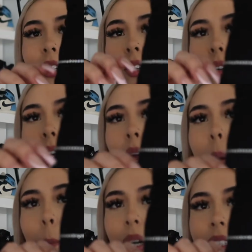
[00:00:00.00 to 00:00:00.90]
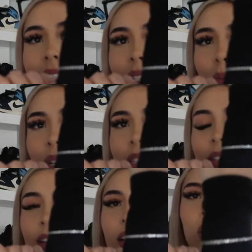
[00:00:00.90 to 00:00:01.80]
little princess
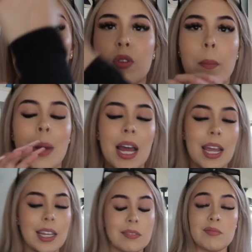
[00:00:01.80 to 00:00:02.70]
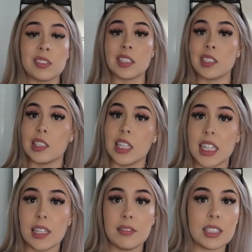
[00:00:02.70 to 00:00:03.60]
bracelet over my
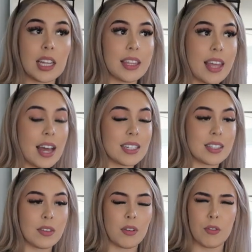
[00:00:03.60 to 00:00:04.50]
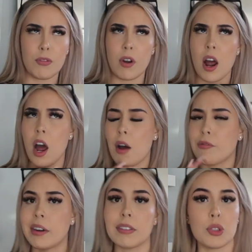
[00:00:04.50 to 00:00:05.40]
sleeves that's from
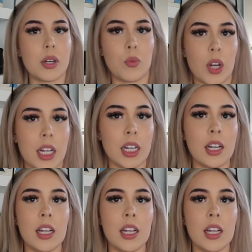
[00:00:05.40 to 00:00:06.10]
Forever 21.